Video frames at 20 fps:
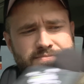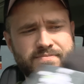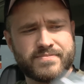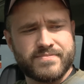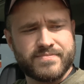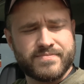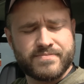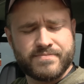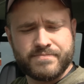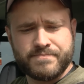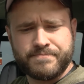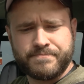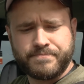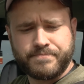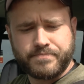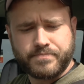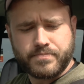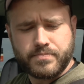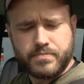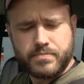And last
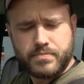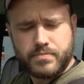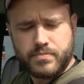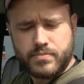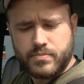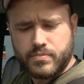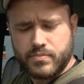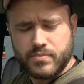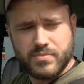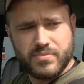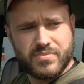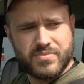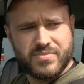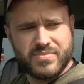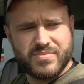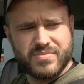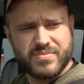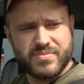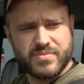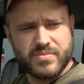question, strategy
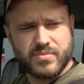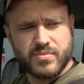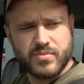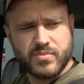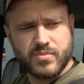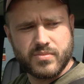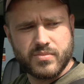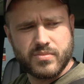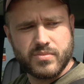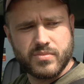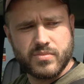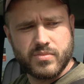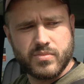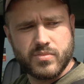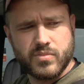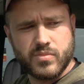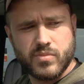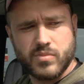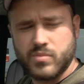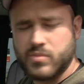coming out. What is your,
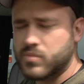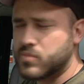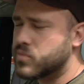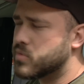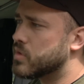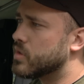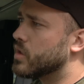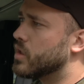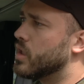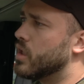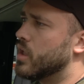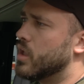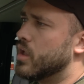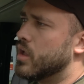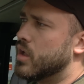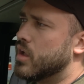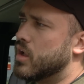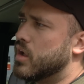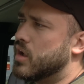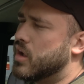you going to try to roll into
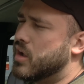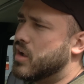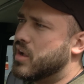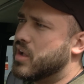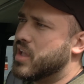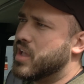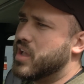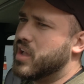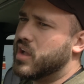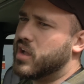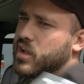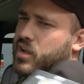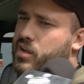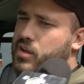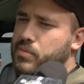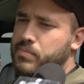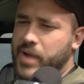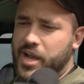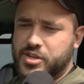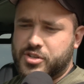power or what?
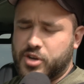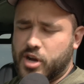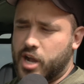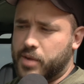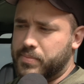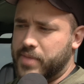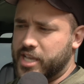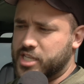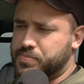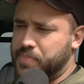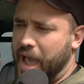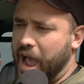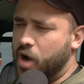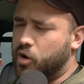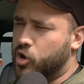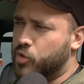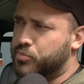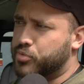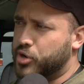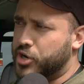My truck makes
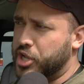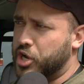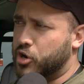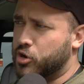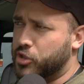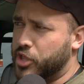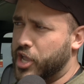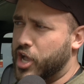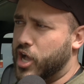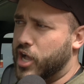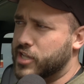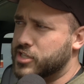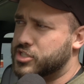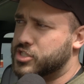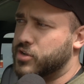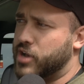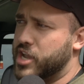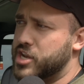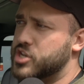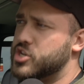power pretty early on,
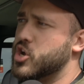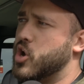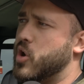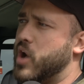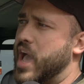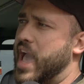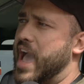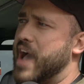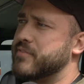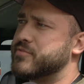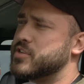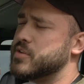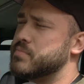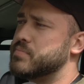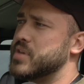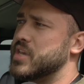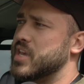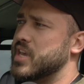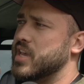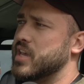so I don't have to
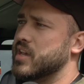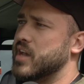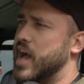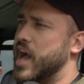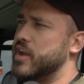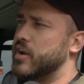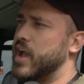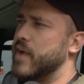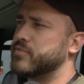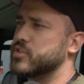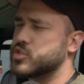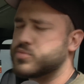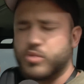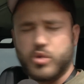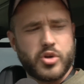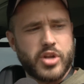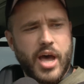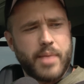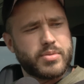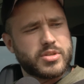
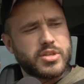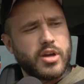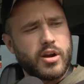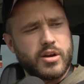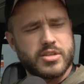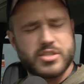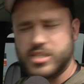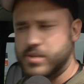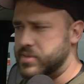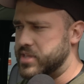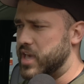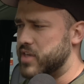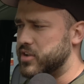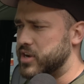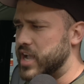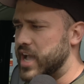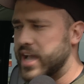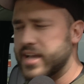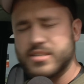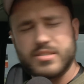spool it up as hard as some of the
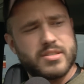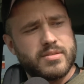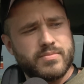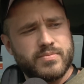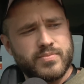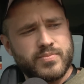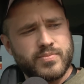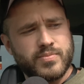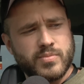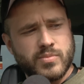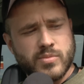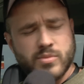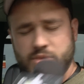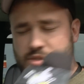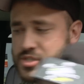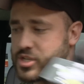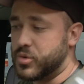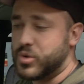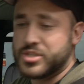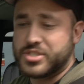other guys.
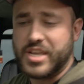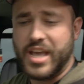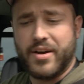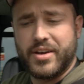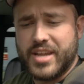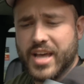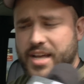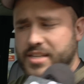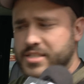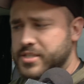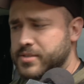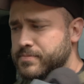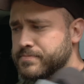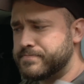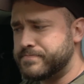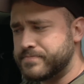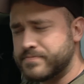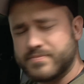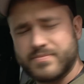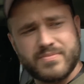So we'll see how it does.
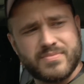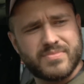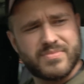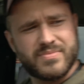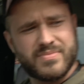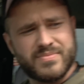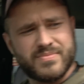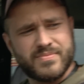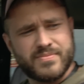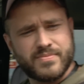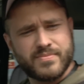Well, cool, man.